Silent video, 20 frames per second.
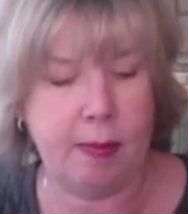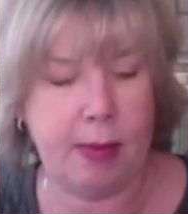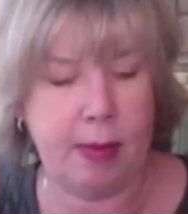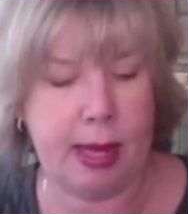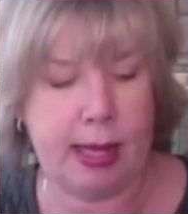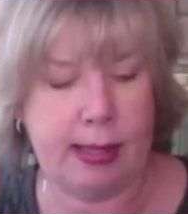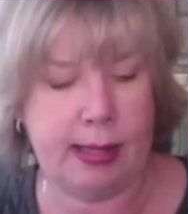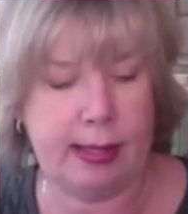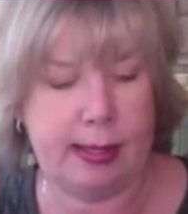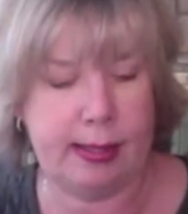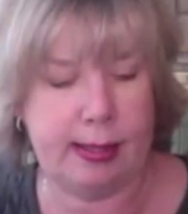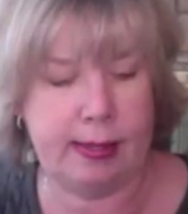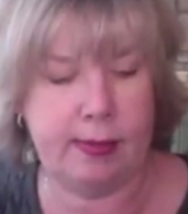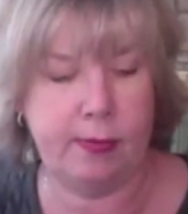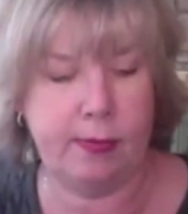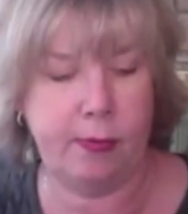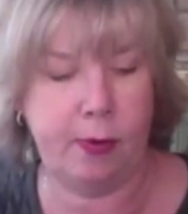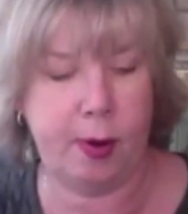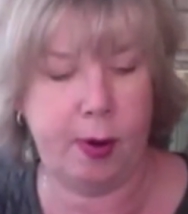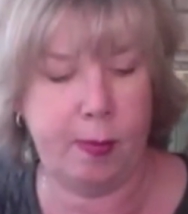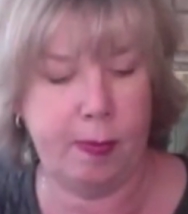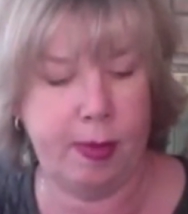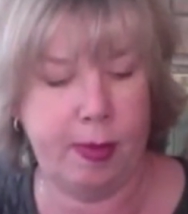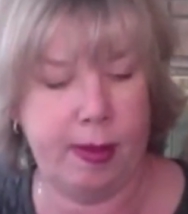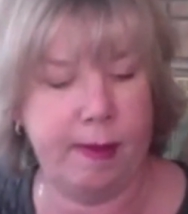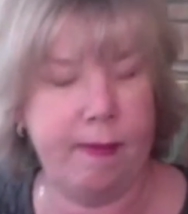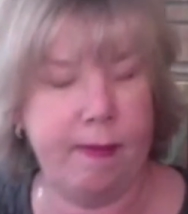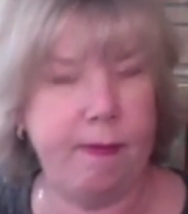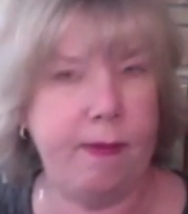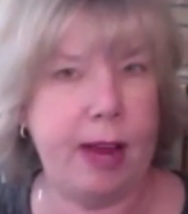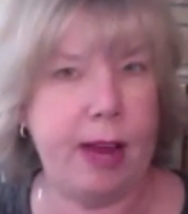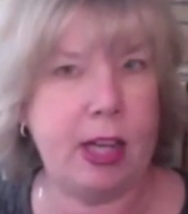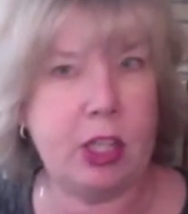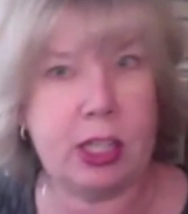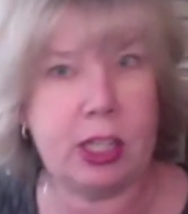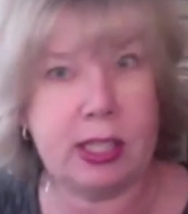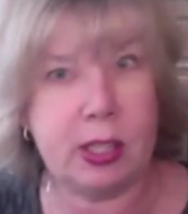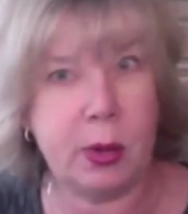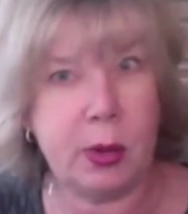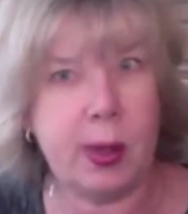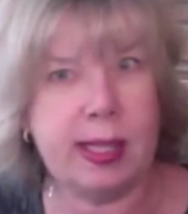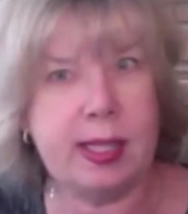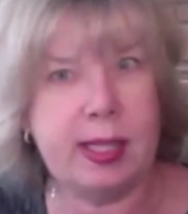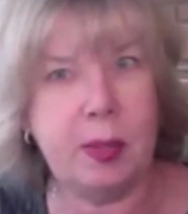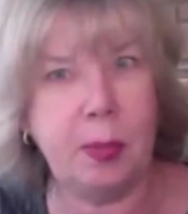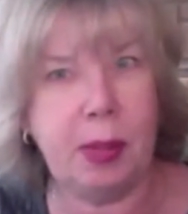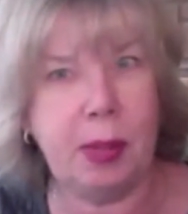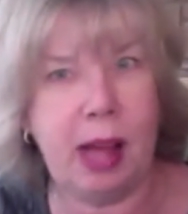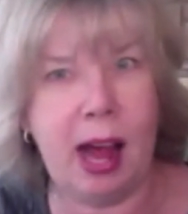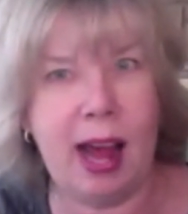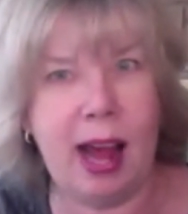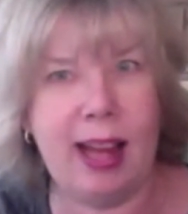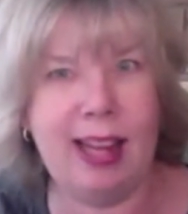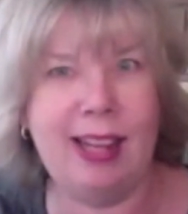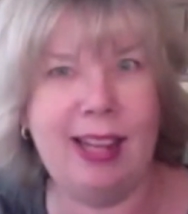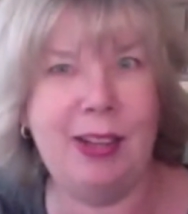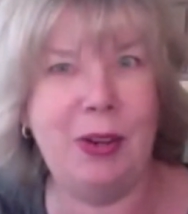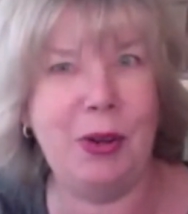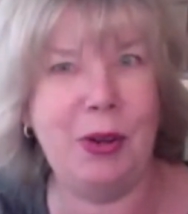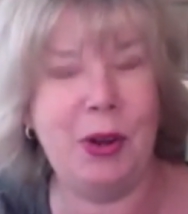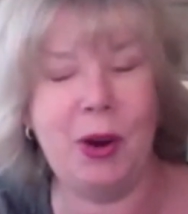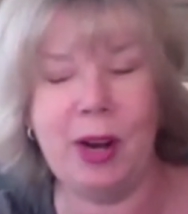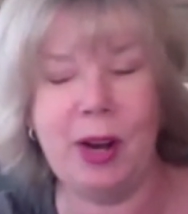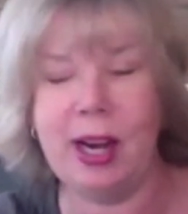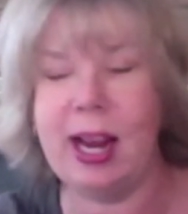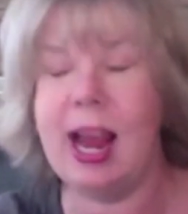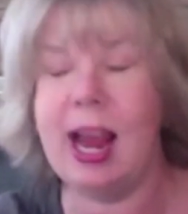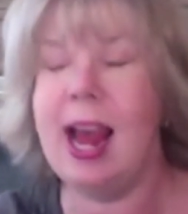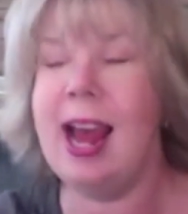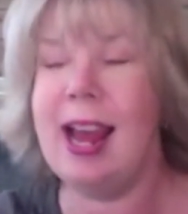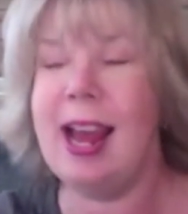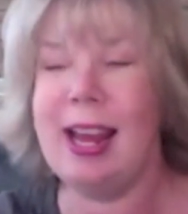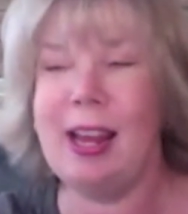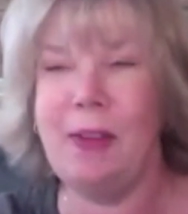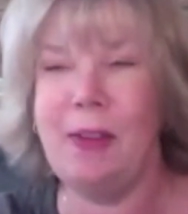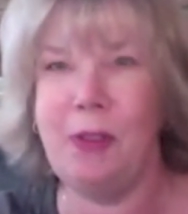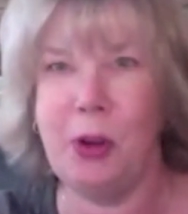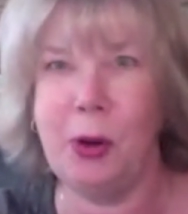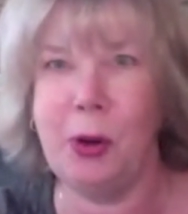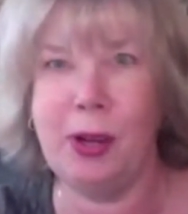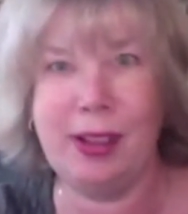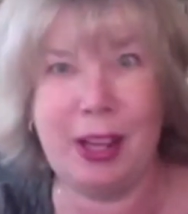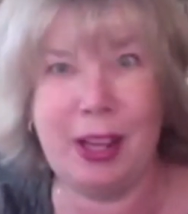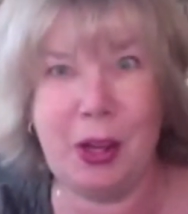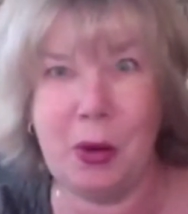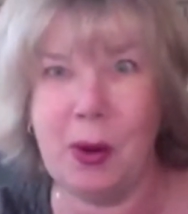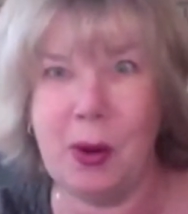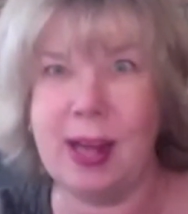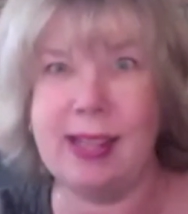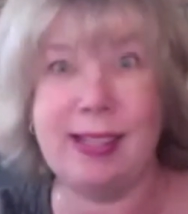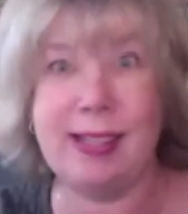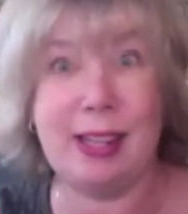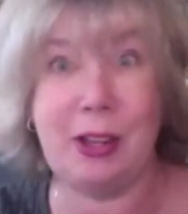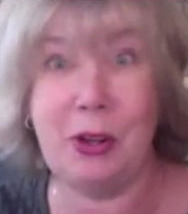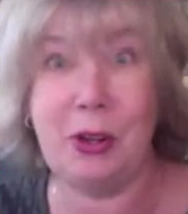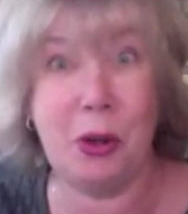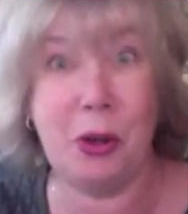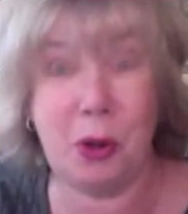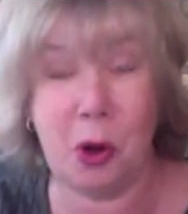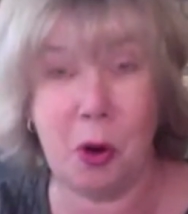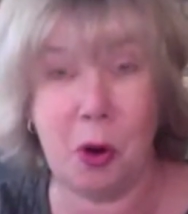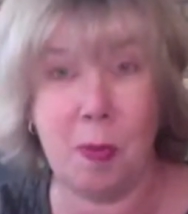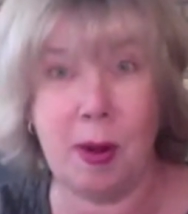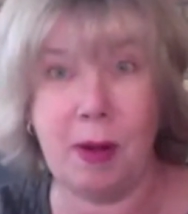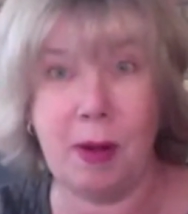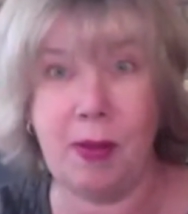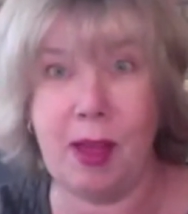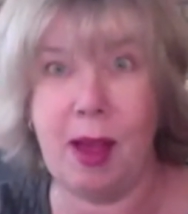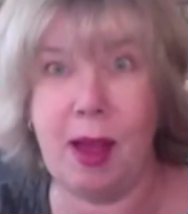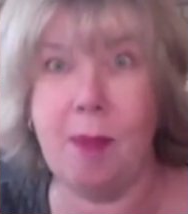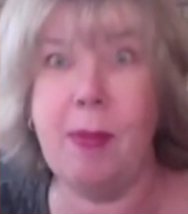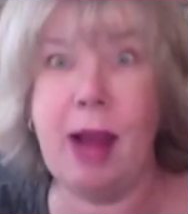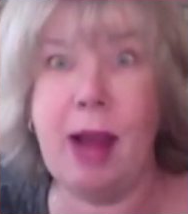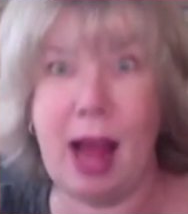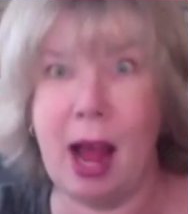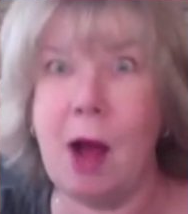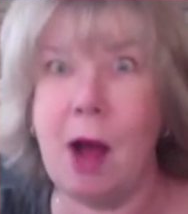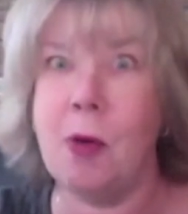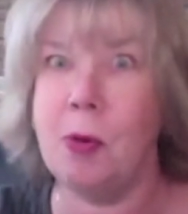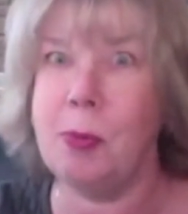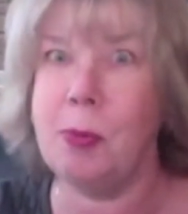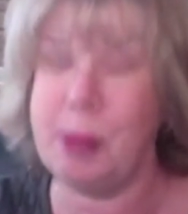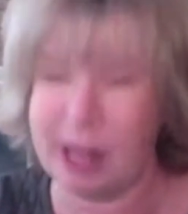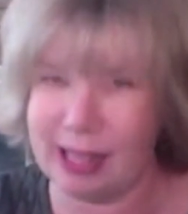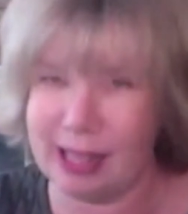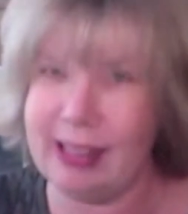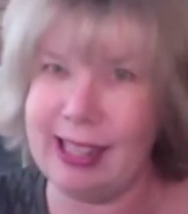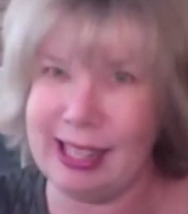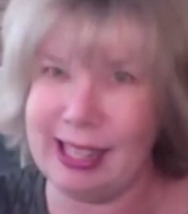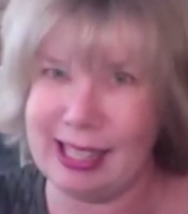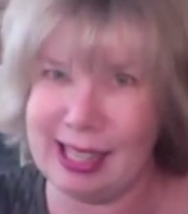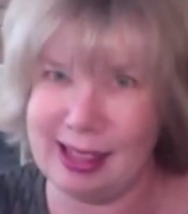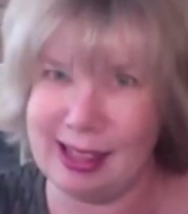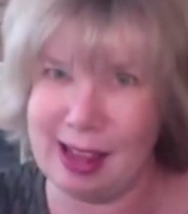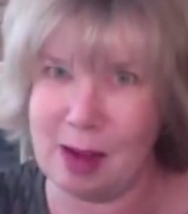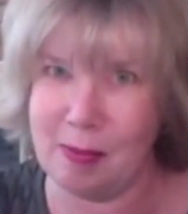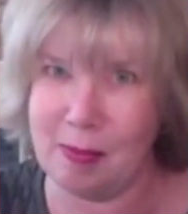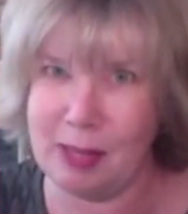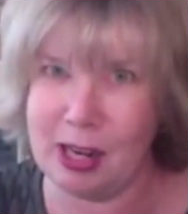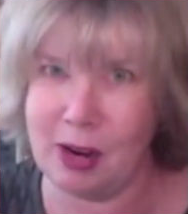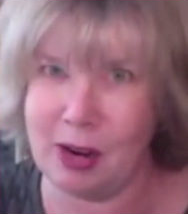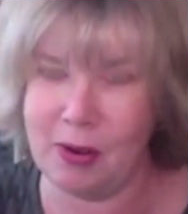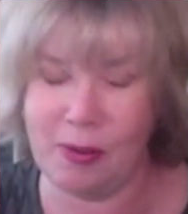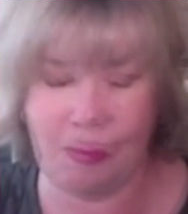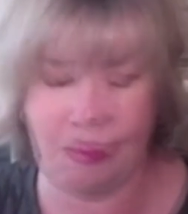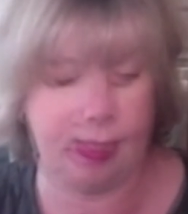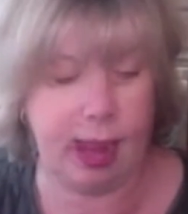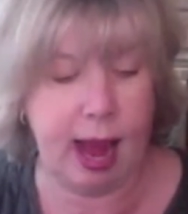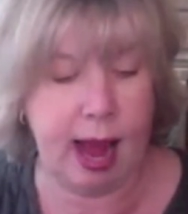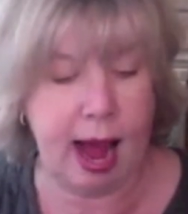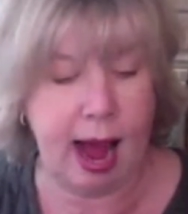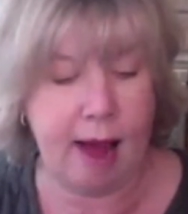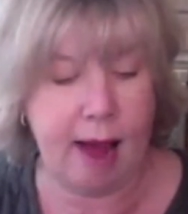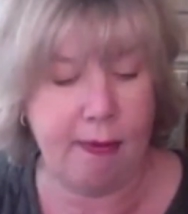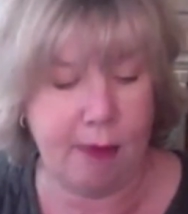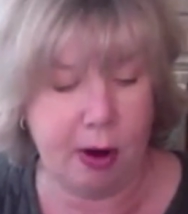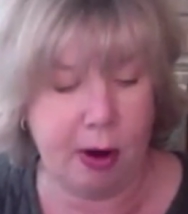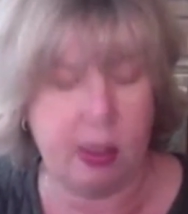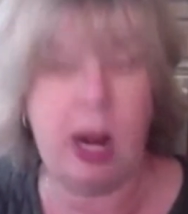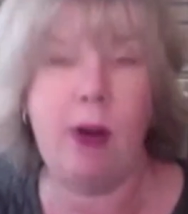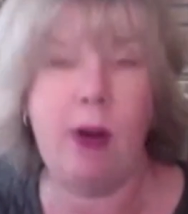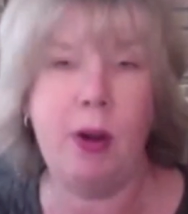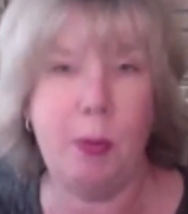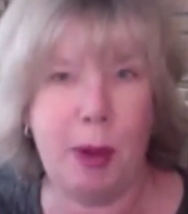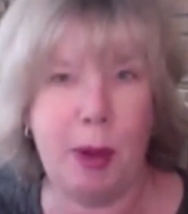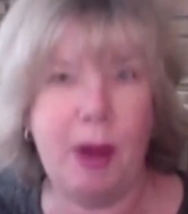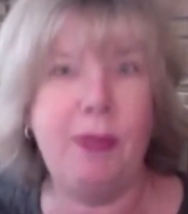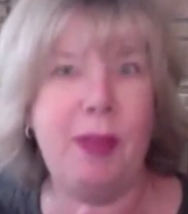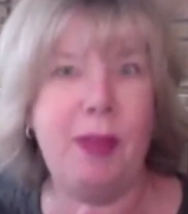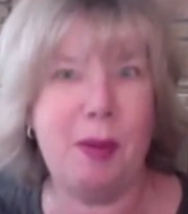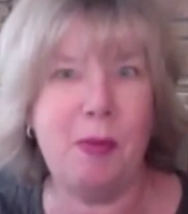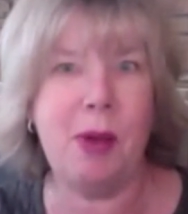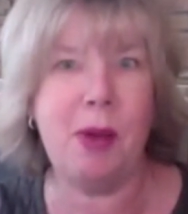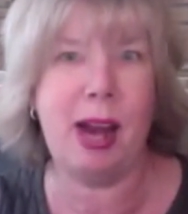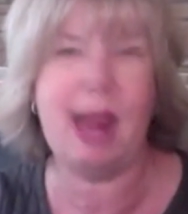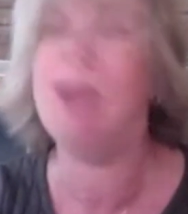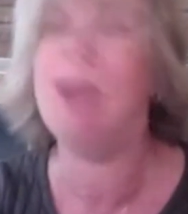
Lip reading: It's from the Fashion Sewing Supply in New York. If you're in the US and you don't know about them, I will put a link to them down below. I found out about them when I